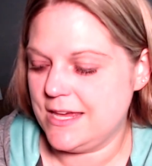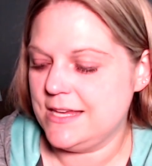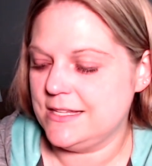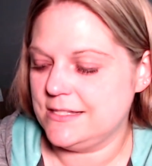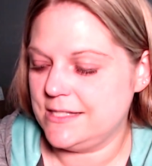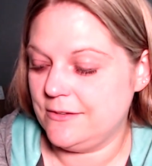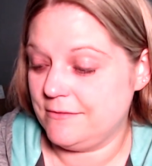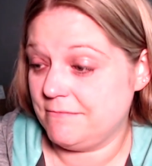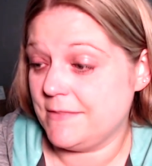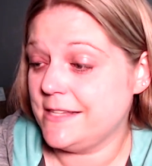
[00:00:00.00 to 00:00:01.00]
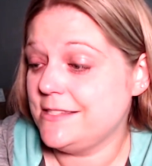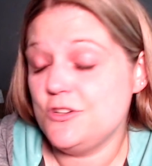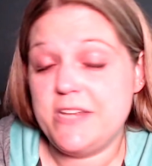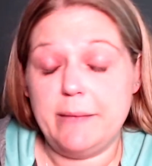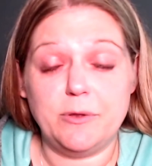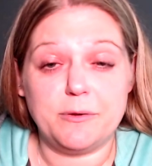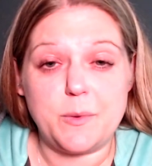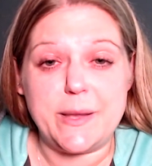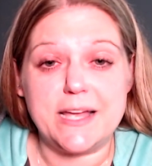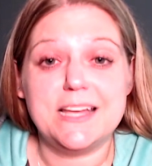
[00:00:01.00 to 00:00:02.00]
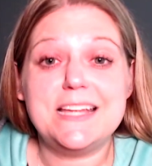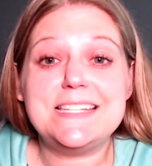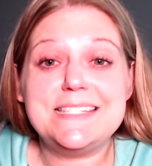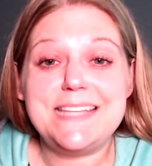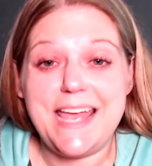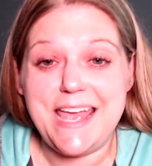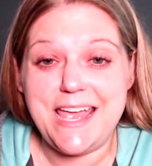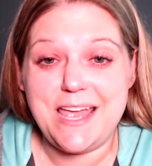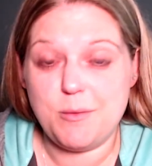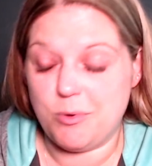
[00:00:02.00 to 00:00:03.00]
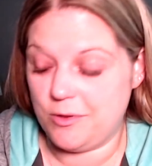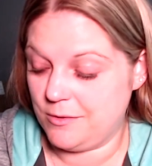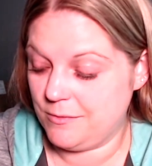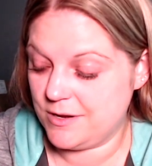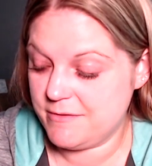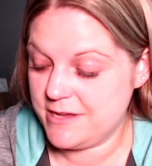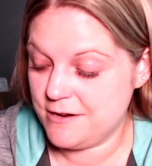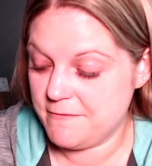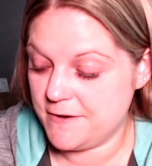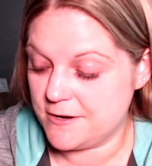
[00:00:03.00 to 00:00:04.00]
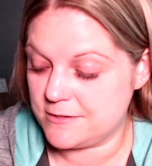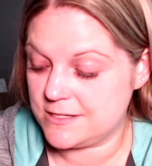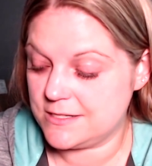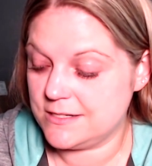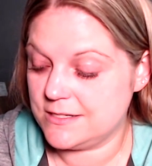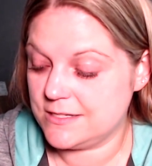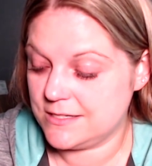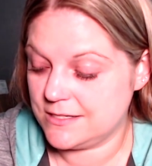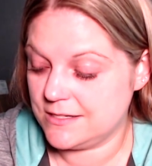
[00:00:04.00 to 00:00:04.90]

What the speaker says: So let's do table real quick. Table. What do we hear first? T.